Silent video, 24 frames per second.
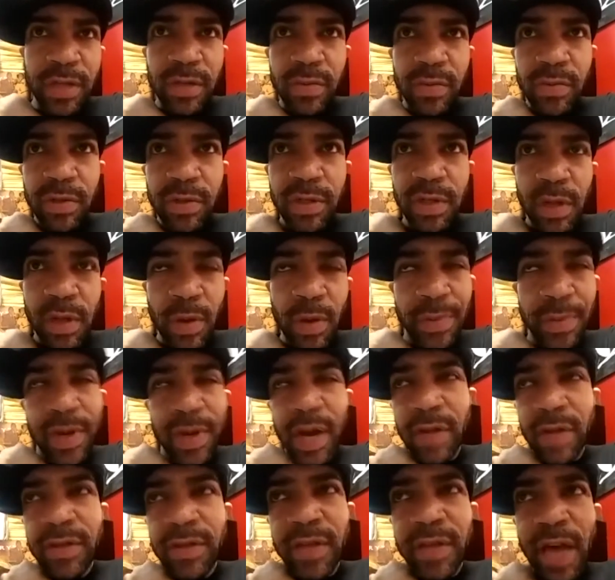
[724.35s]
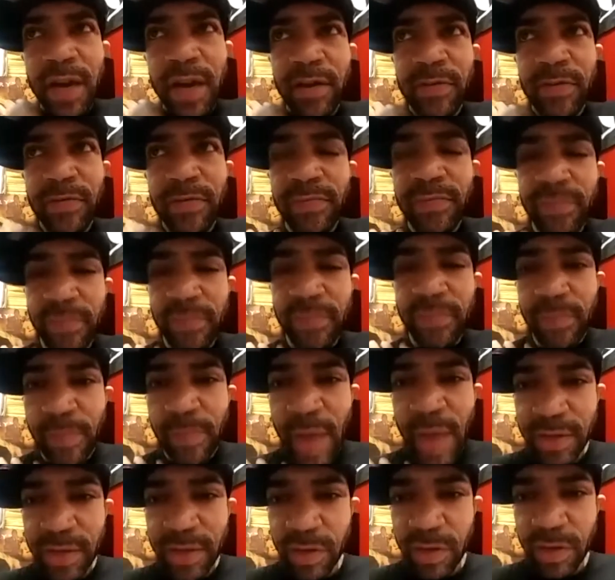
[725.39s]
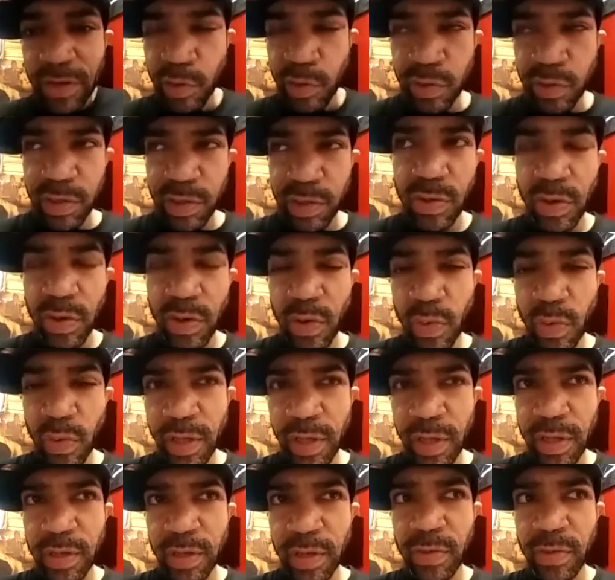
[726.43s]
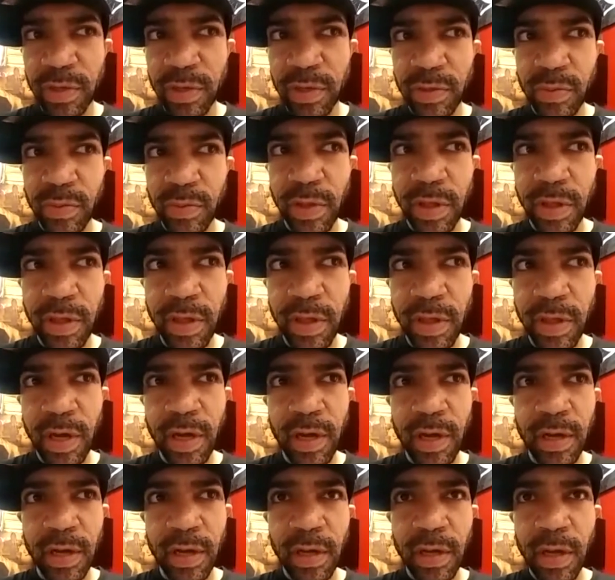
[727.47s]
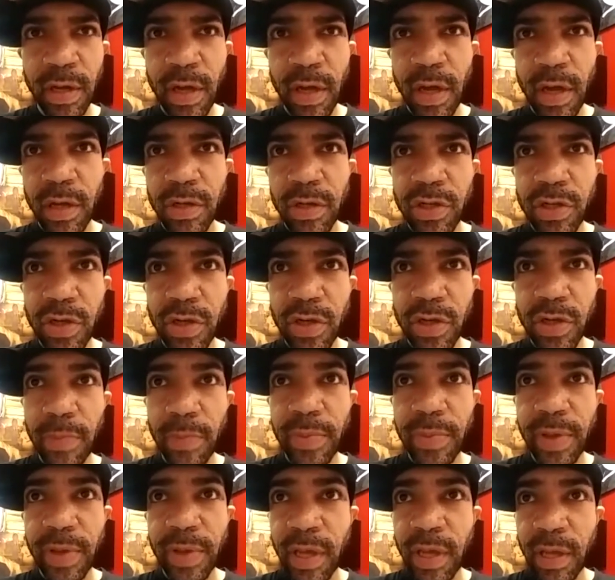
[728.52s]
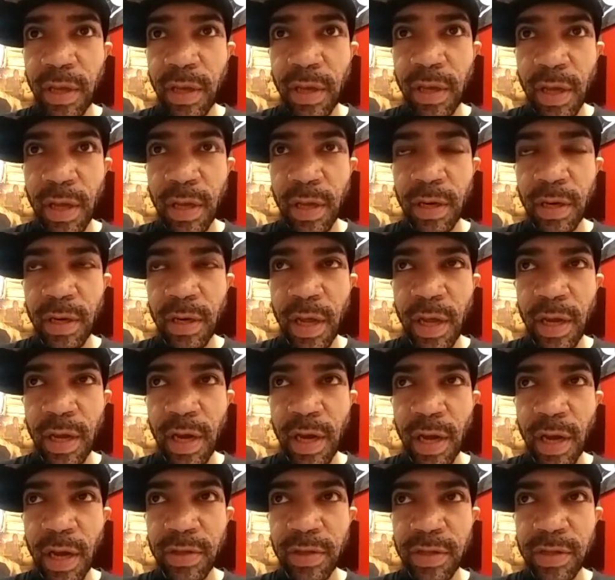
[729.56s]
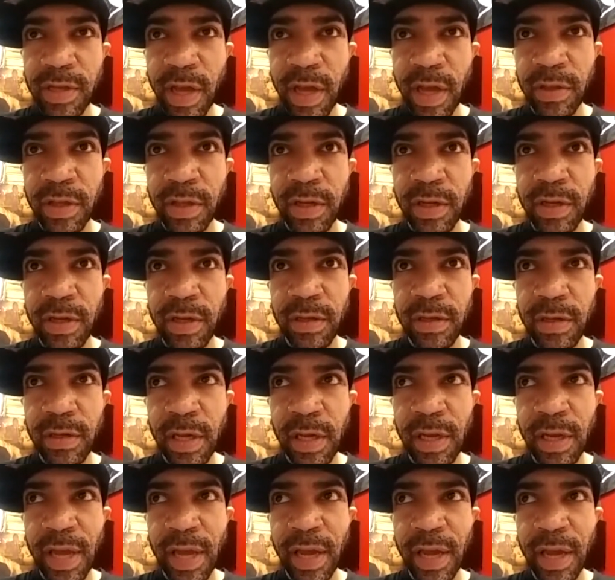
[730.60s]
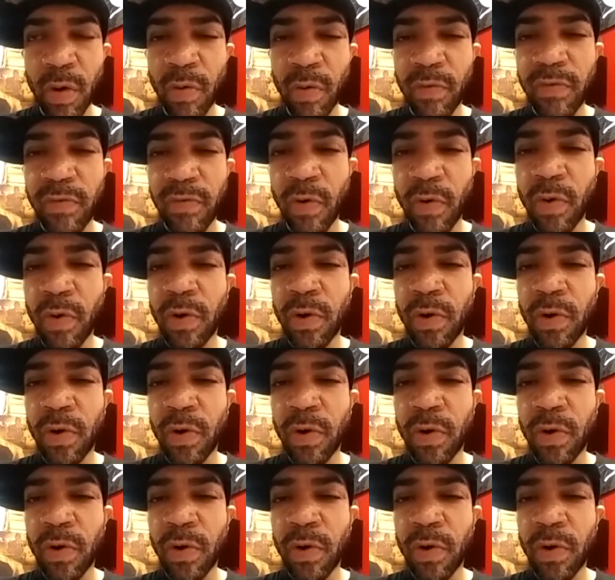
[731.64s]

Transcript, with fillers: was, I mean, outside of Massachusetts or New England was with uh, Sean P and and the Skelter in like 04.